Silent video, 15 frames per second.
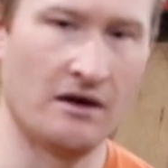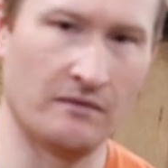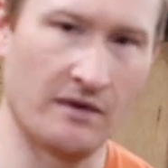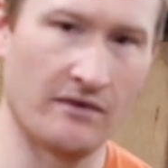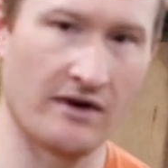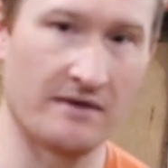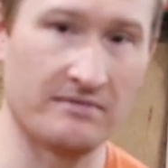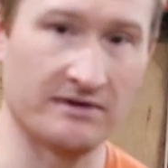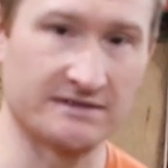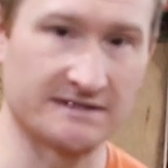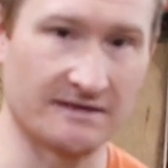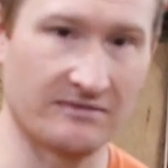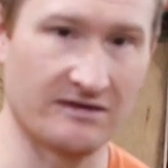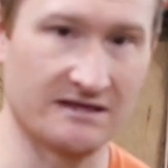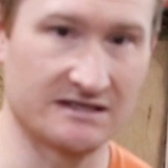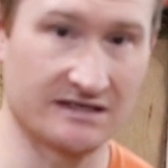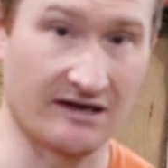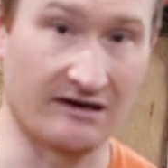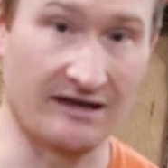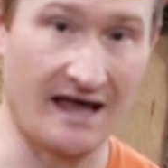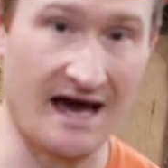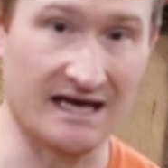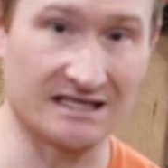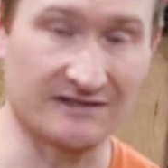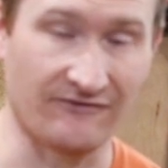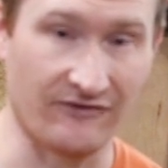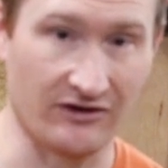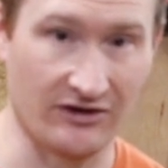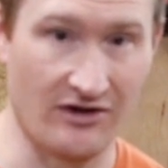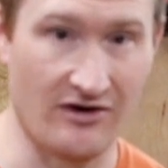We want to build something that's going to last
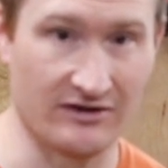for a